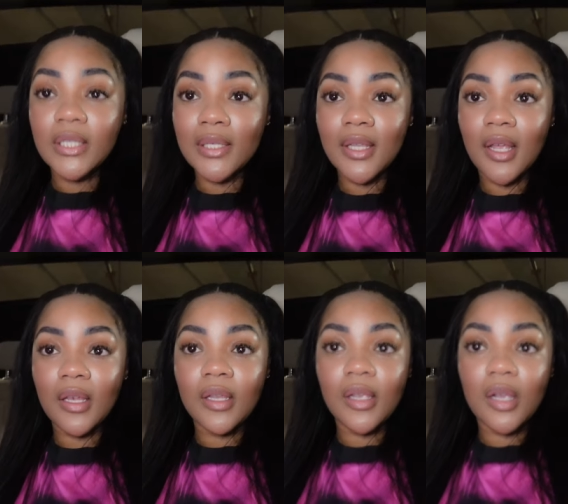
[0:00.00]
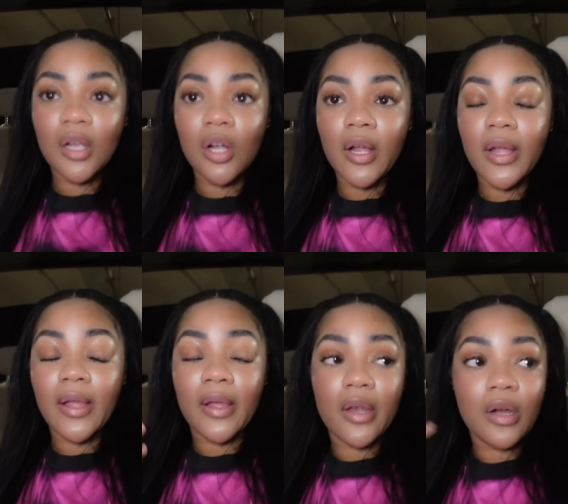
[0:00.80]
just getting here
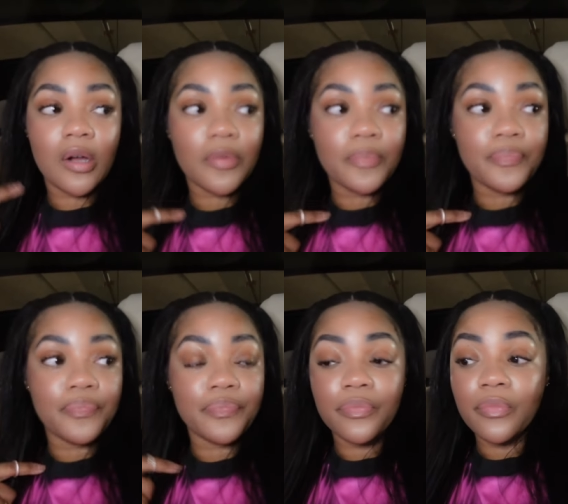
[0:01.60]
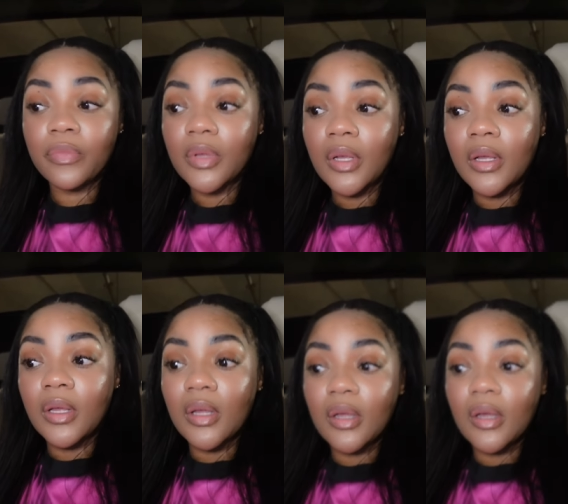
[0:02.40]
and um
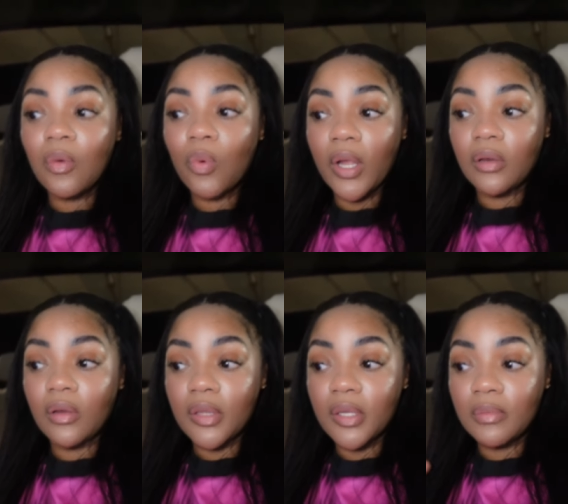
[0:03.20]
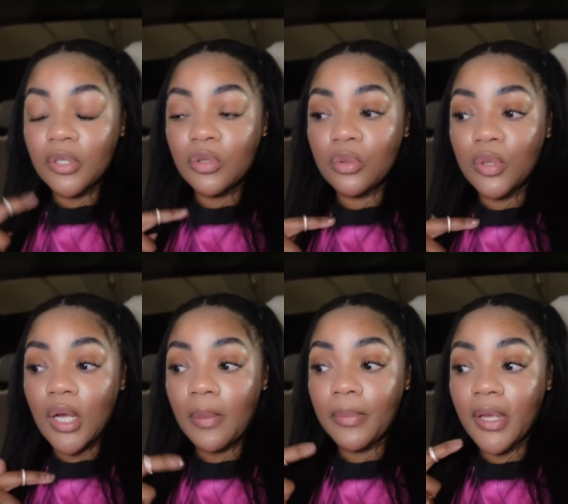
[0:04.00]
waiting on them to
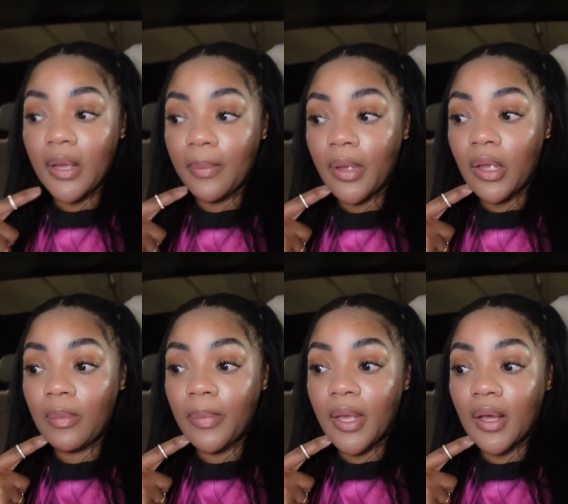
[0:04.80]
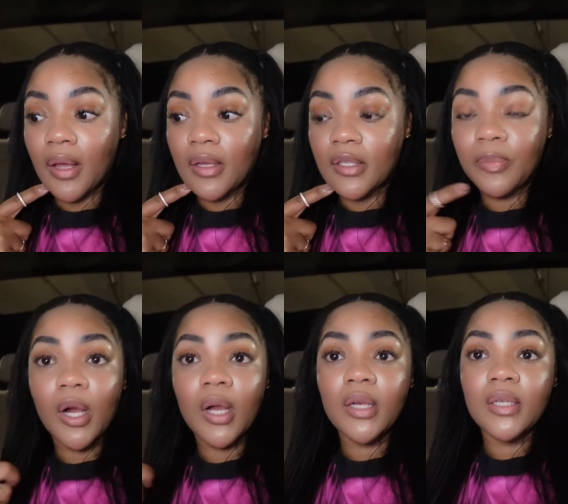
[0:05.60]
come get me because
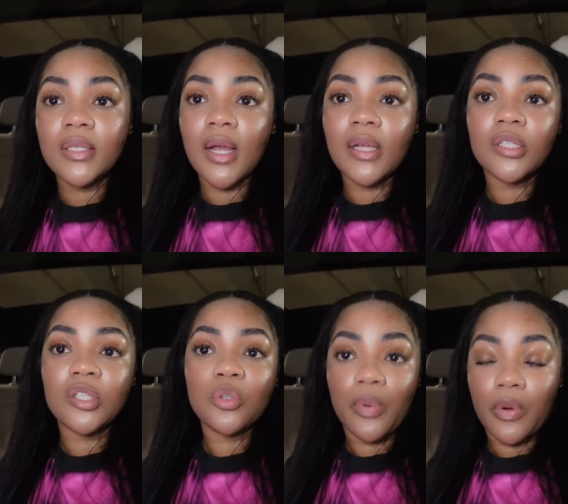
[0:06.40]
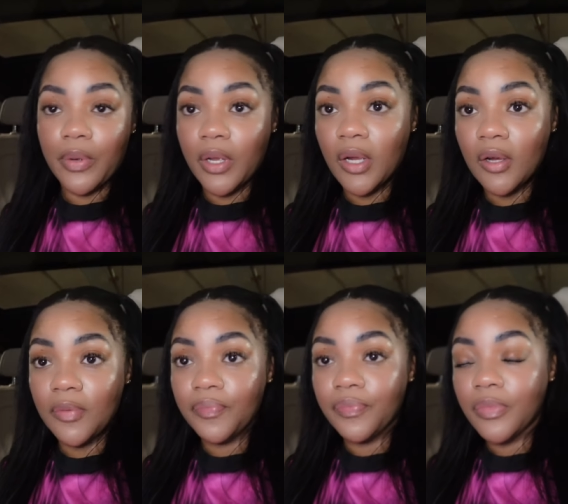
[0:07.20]
parking is like super
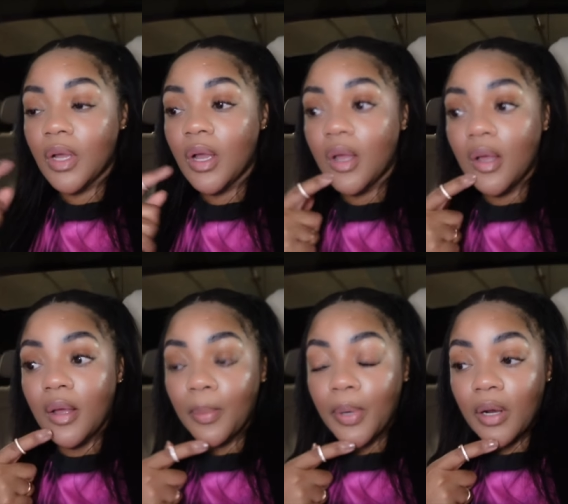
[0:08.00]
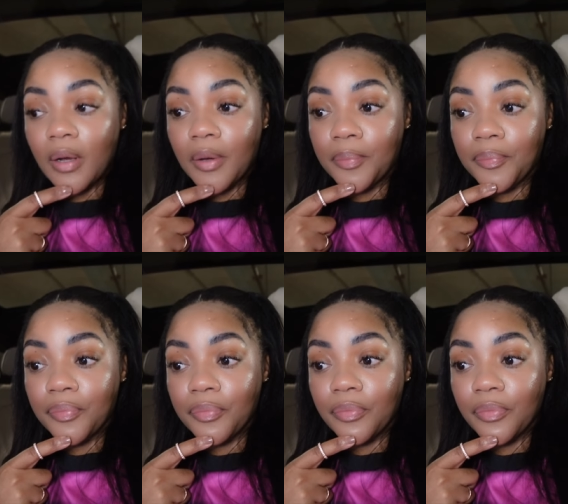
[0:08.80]
weird. But um
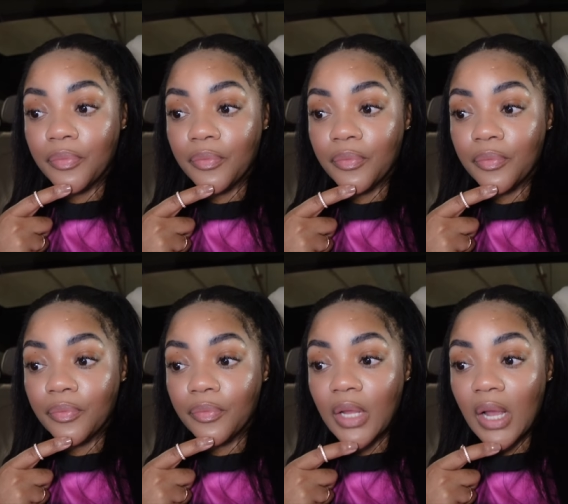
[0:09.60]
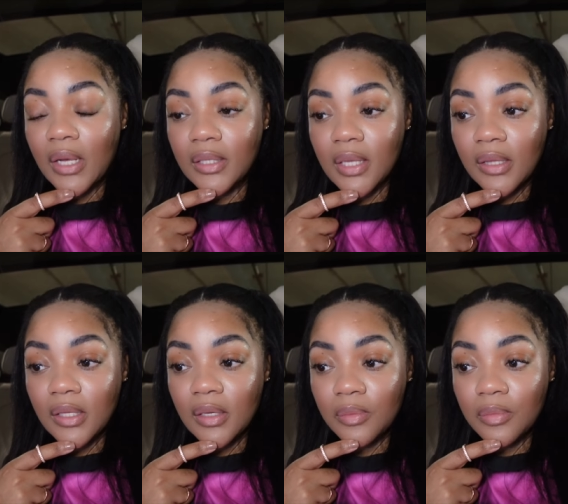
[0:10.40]
is that
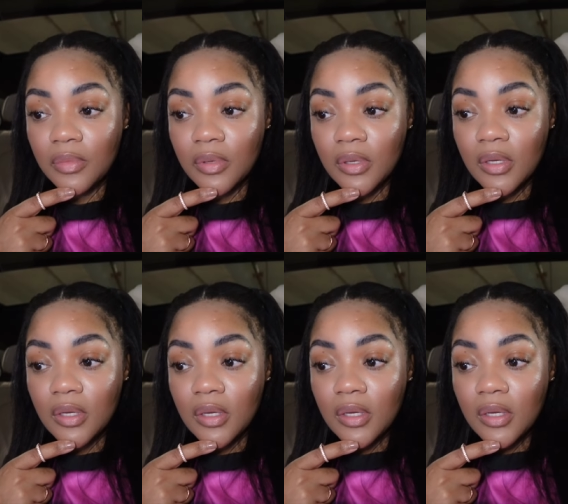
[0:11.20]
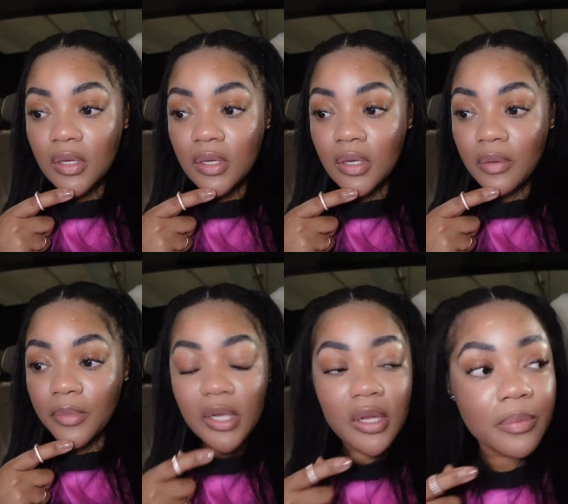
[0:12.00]
them
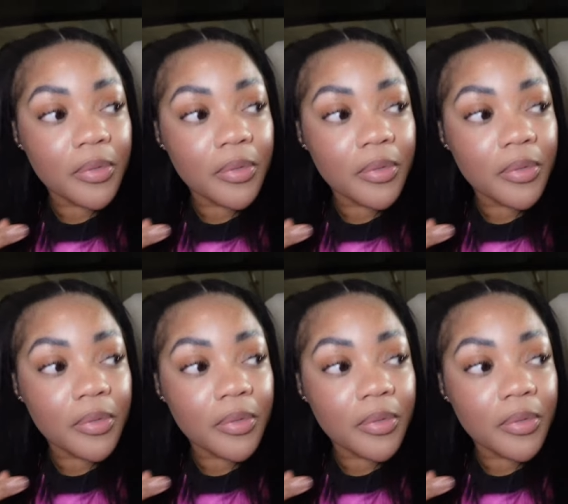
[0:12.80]
coming to get